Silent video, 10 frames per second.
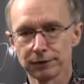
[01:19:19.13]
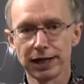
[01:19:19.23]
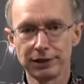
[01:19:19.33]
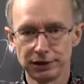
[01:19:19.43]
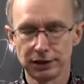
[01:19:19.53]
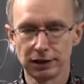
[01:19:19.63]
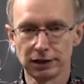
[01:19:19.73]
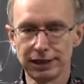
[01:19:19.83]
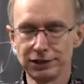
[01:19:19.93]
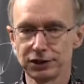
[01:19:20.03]

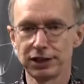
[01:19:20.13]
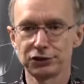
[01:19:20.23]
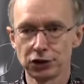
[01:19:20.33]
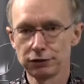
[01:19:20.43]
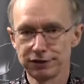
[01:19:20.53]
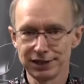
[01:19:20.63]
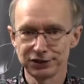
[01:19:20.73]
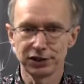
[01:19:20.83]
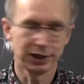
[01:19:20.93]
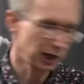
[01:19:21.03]
interlaced over the
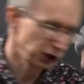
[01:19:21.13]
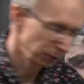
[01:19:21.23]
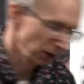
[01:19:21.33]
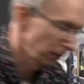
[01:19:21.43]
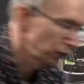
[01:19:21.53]
SDI and HDMI